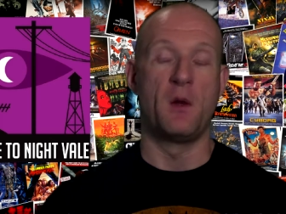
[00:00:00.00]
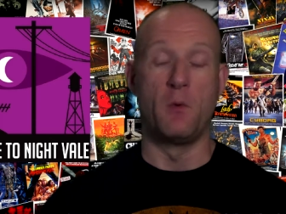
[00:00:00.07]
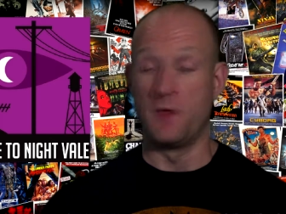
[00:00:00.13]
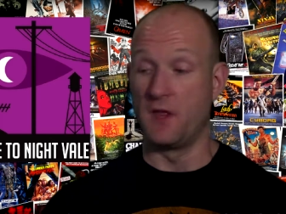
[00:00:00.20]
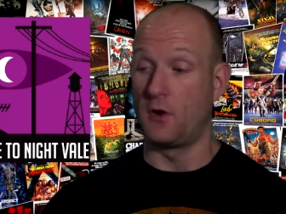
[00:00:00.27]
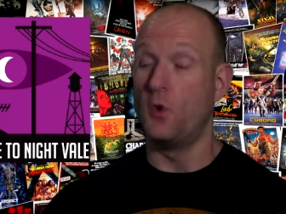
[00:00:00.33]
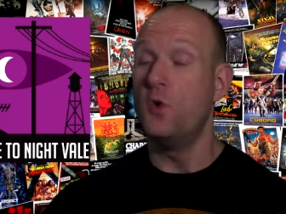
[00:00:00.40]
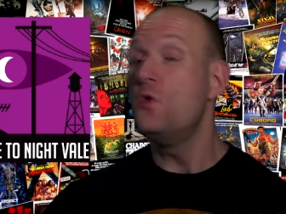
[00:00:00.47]

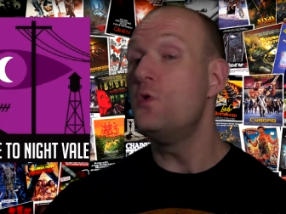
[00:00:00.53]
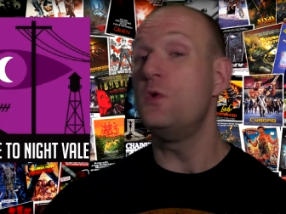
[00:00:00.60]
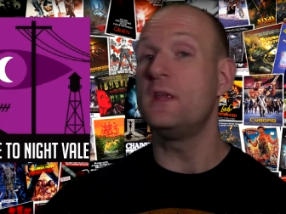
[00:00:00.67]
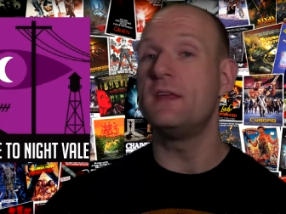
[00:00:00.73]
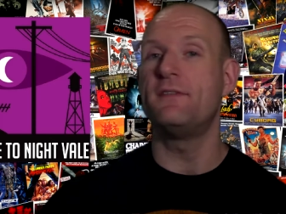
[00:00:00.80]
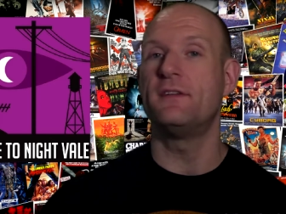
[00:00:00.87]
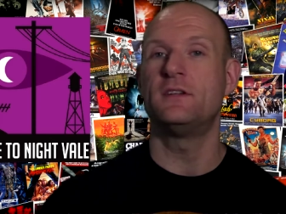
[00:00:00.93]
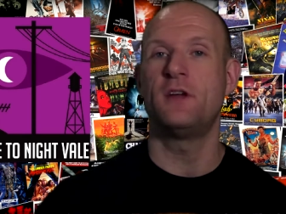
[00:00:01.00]
With a
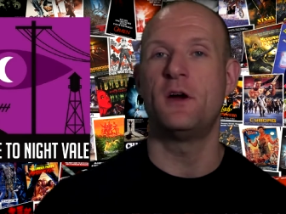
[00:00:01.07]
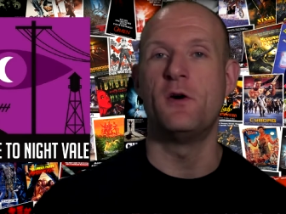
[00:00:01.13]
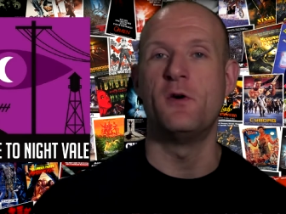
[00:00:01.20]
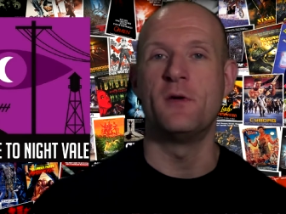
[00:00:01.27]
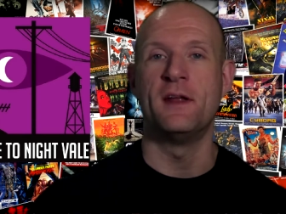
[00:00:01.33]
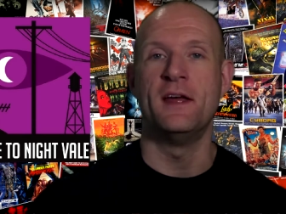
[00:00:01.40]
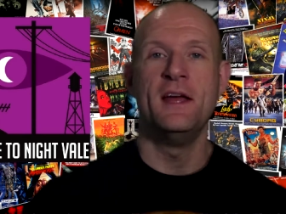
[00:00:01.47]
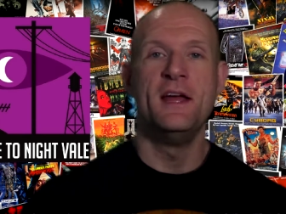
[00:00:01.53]
cool, even
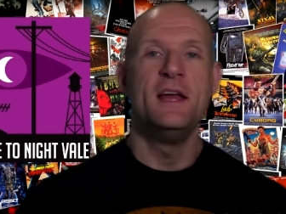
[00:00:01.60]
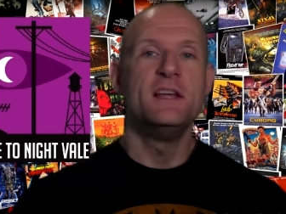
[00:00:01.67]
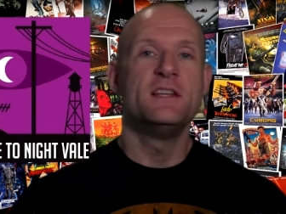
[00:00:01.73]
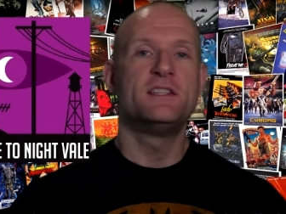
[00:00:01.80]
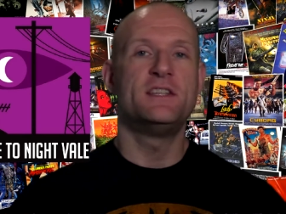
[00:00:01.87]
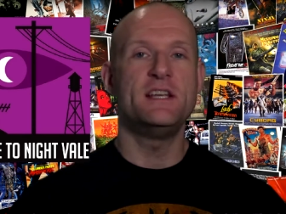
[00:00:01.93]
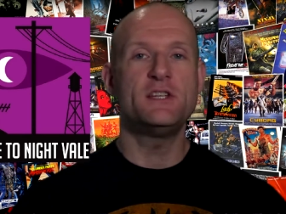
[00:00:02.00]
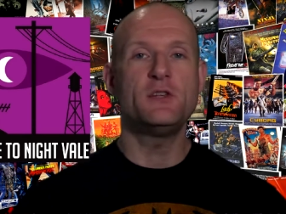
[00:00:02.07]
tone,
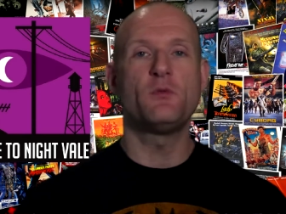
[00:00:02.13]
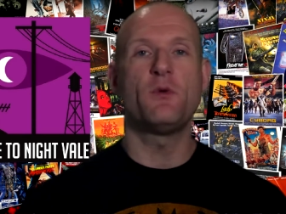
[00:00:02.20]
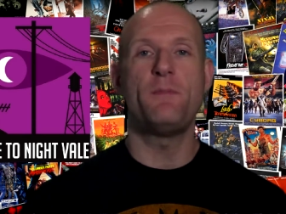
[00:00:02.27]
Cecil